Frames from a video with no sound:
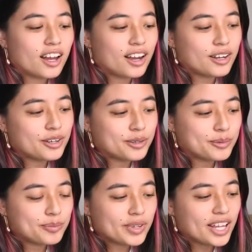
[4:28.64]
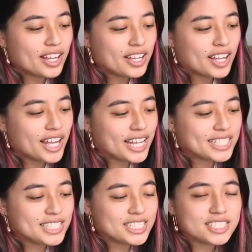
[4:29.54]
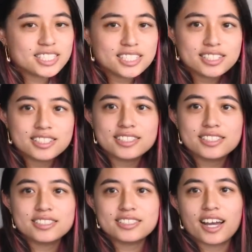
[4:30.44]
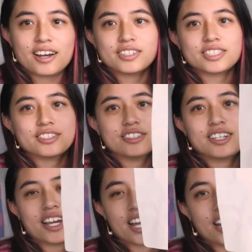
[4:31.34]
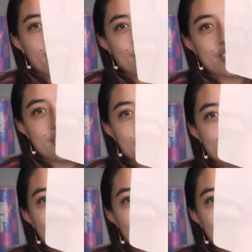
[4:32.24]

And this is how it turned out.